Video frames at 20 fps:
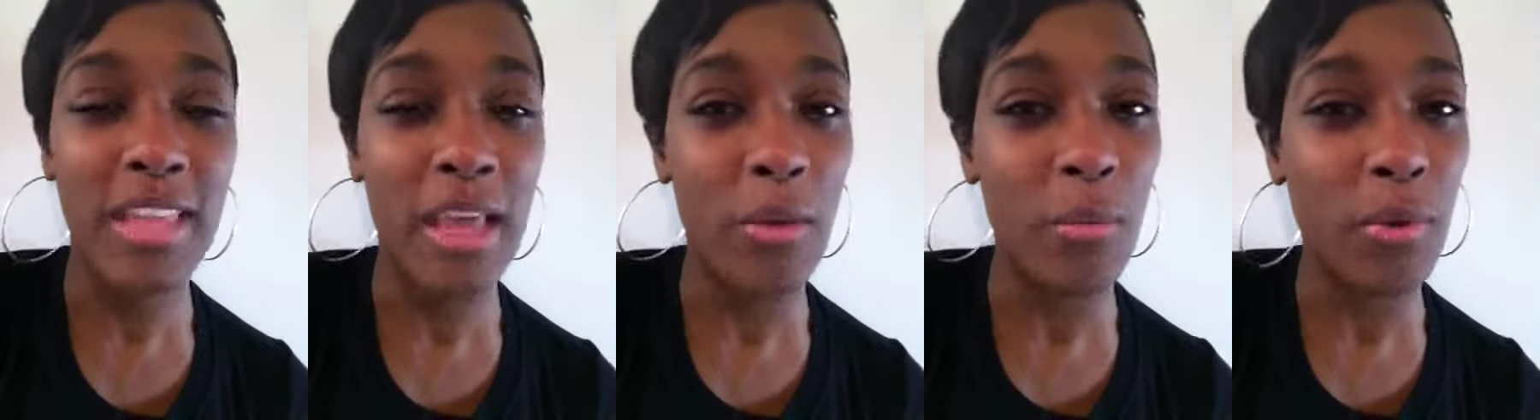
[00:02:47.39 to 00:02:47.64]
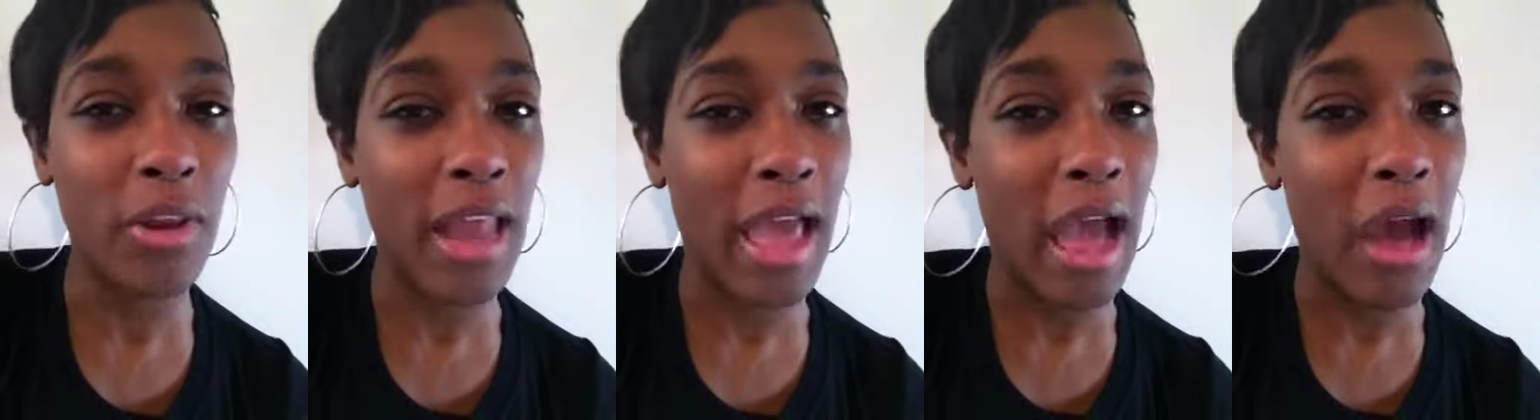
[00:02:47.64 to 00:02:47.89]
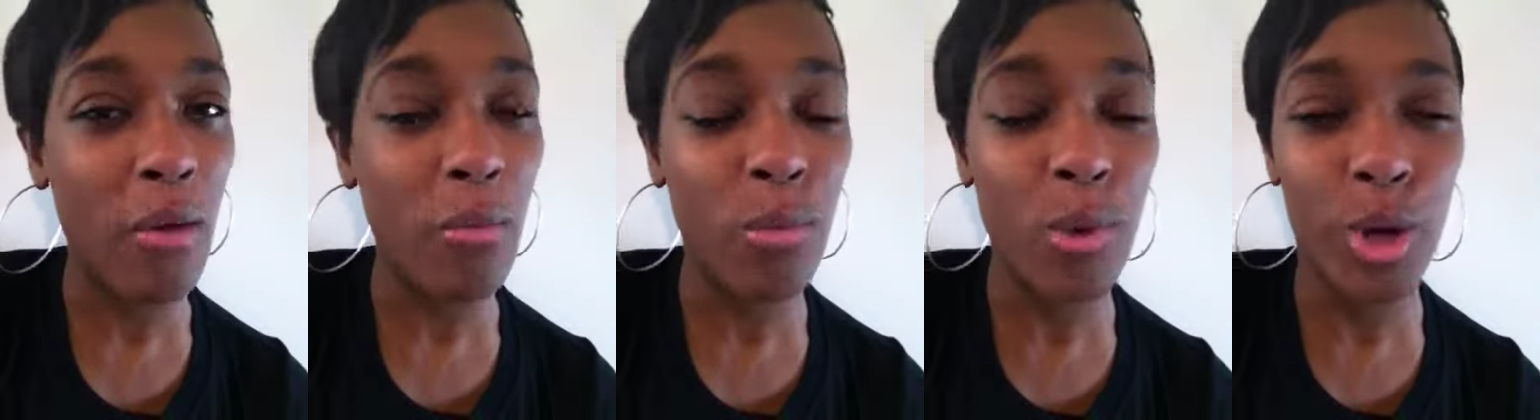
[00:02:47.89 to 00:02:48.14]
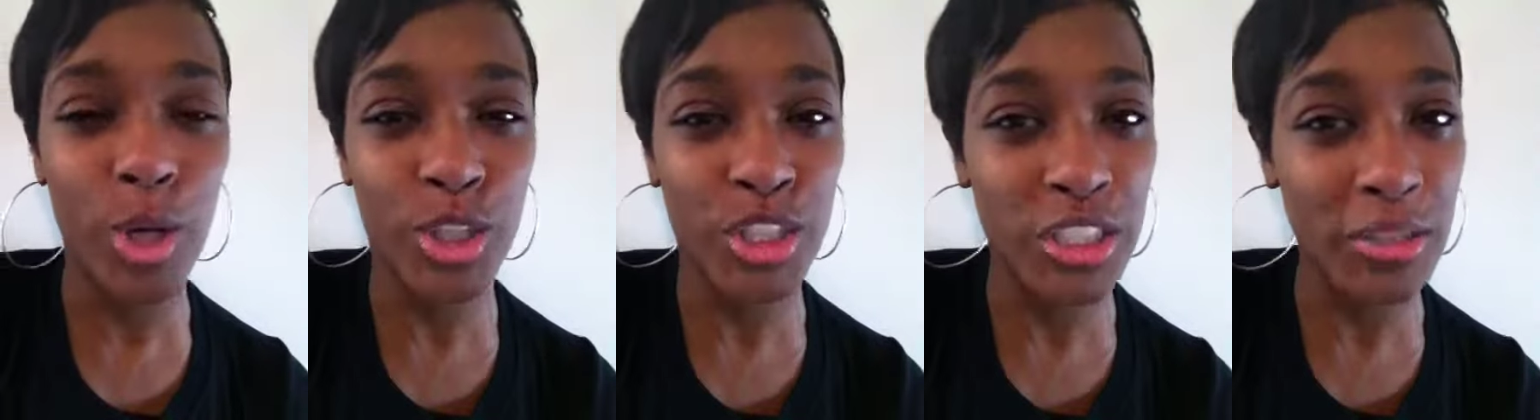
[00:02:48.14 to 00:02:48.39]
that when I
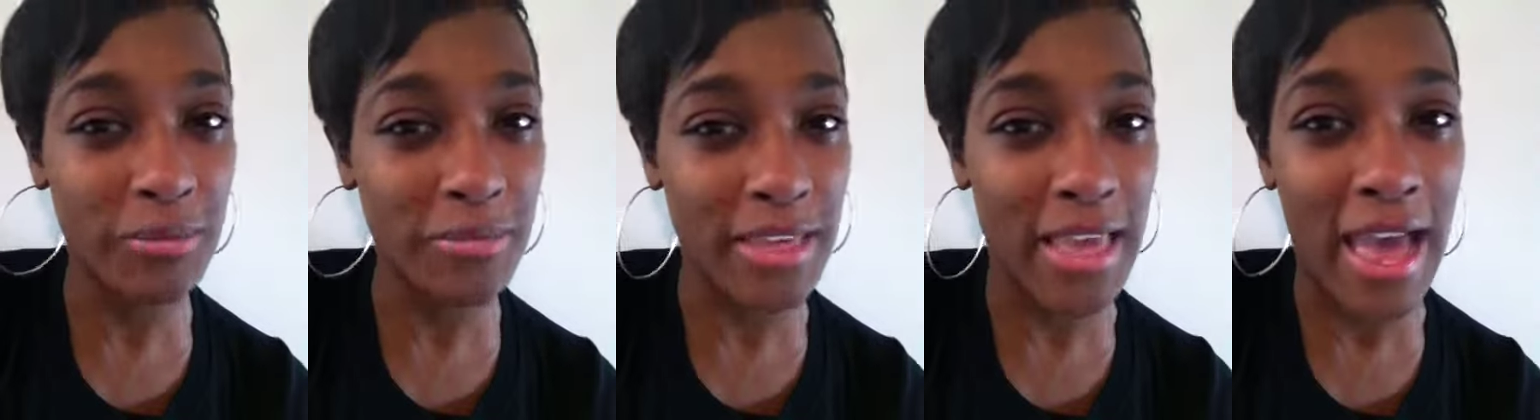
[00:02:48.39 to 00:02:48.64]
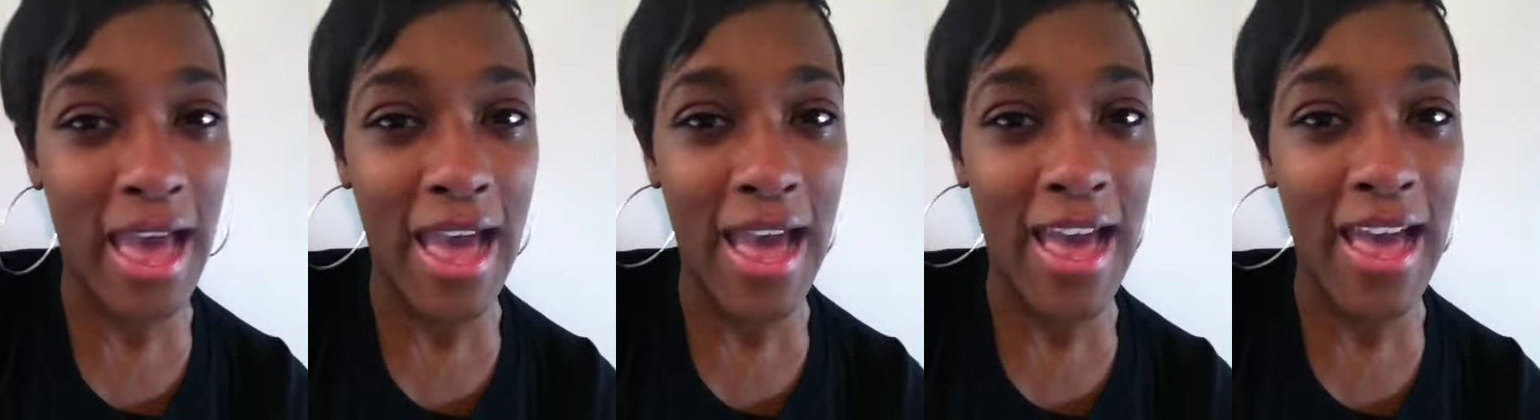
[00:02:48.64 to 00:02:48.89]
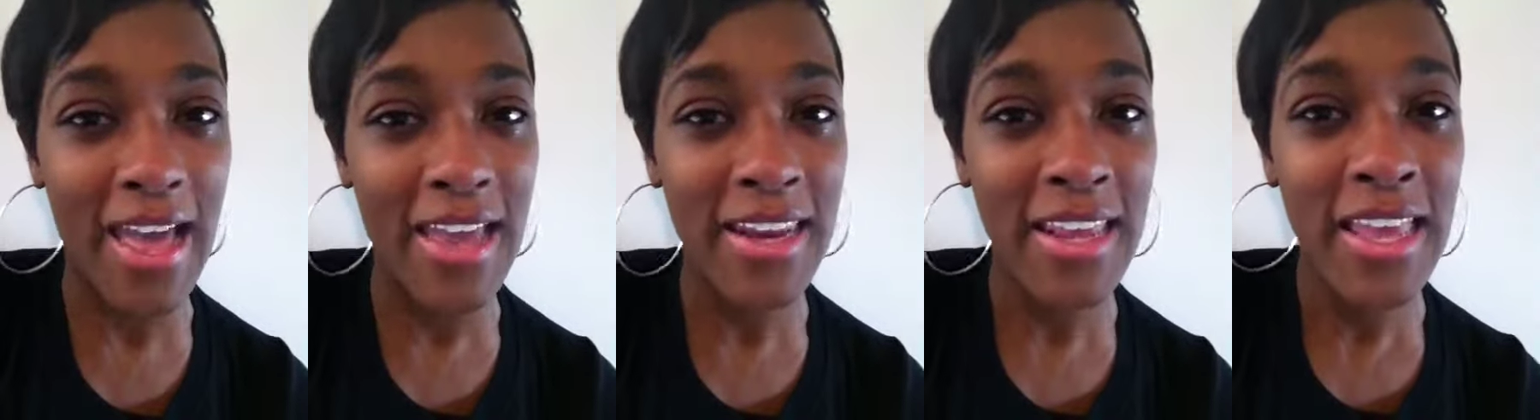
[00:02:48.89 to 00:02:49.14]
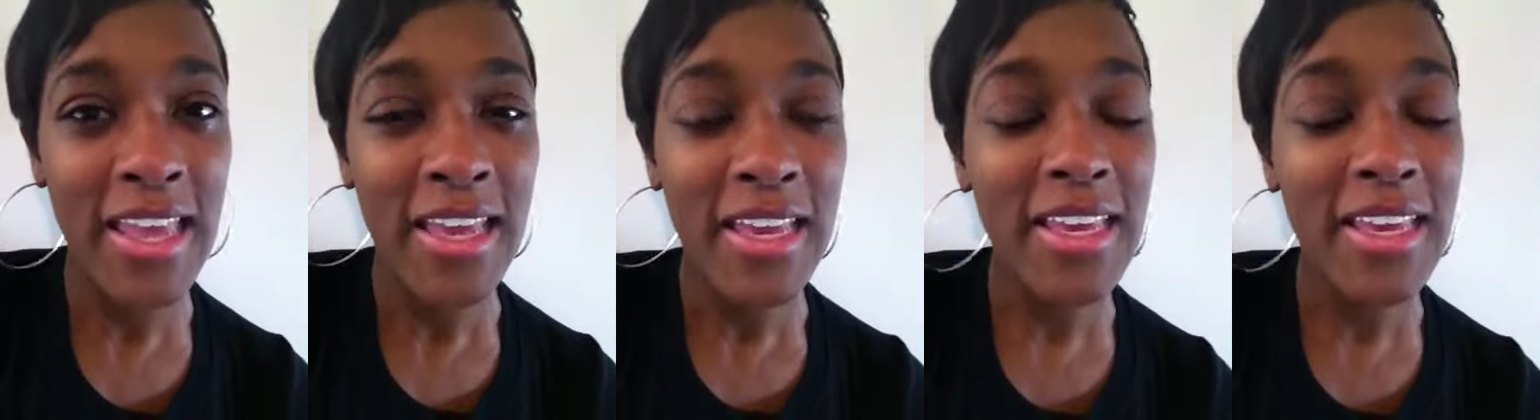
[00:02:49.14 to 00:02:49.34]
worship God,